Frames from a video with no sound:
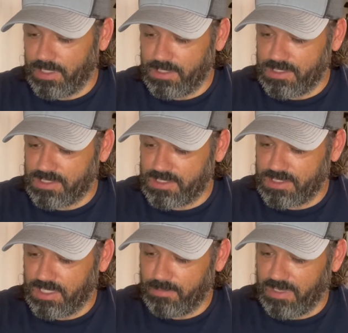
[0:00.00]
you just
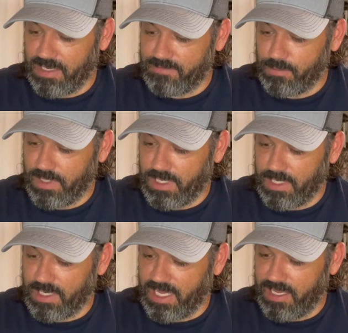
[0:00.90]
see them everywhere
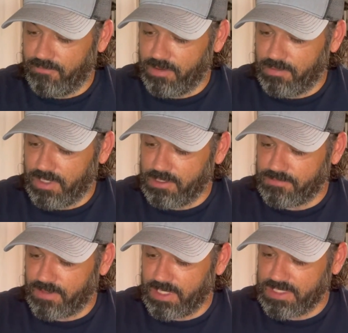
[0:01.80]
in everybody's
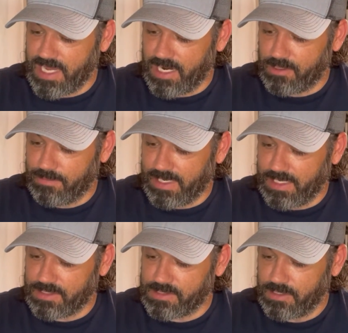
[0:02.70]
freaking tackle box.